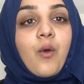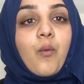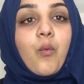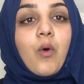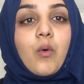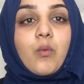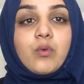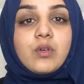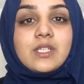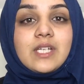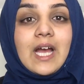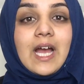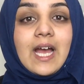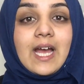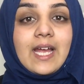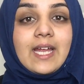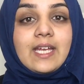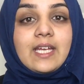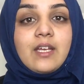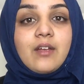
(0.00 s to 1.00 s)
What would
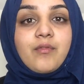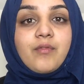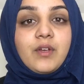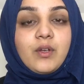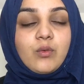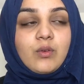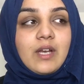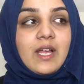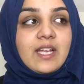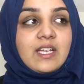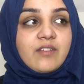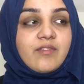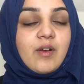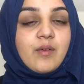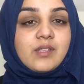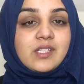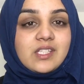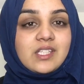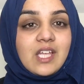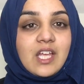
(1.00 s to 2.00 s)
I feel like if I
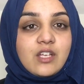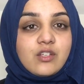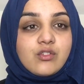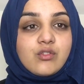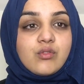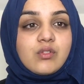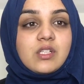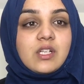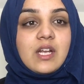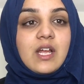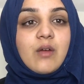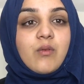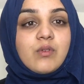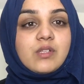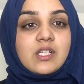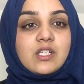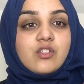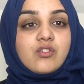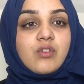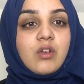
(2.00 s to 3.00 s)
was in their shoes and I
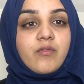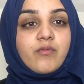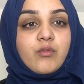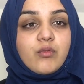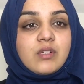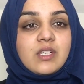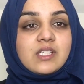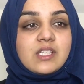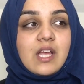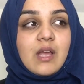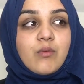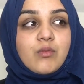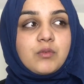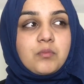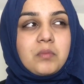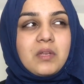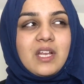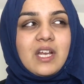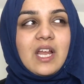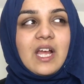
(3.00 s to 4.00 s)
was as straightforward as I would be?